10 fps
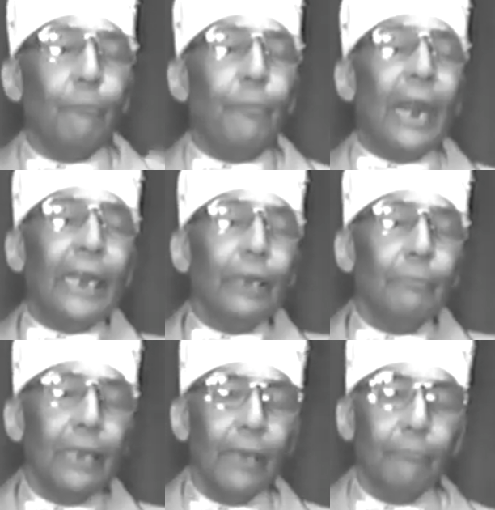Bring
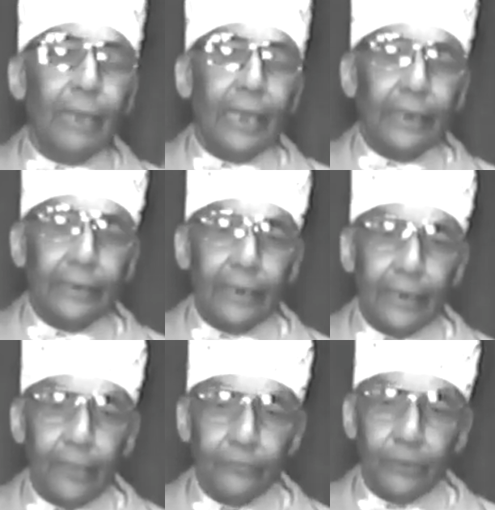me a man that
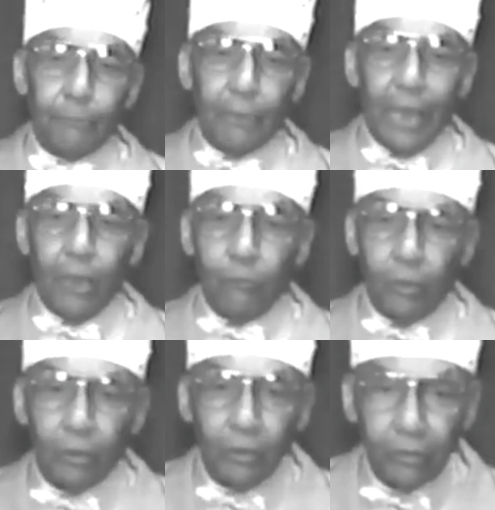has the power
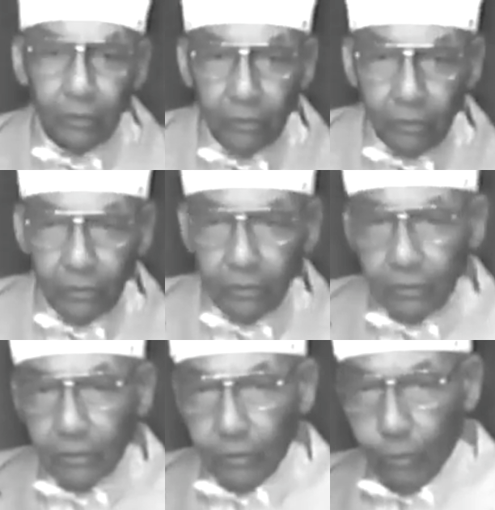
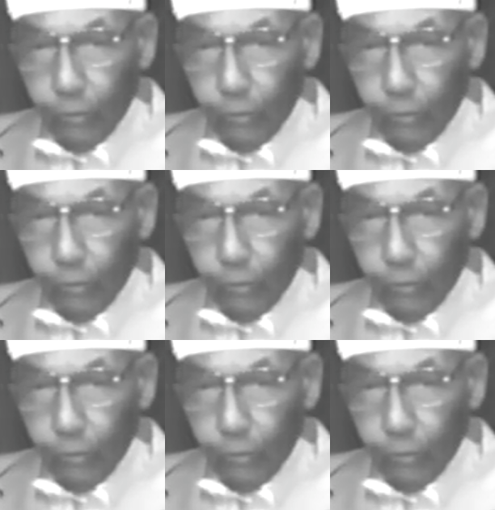over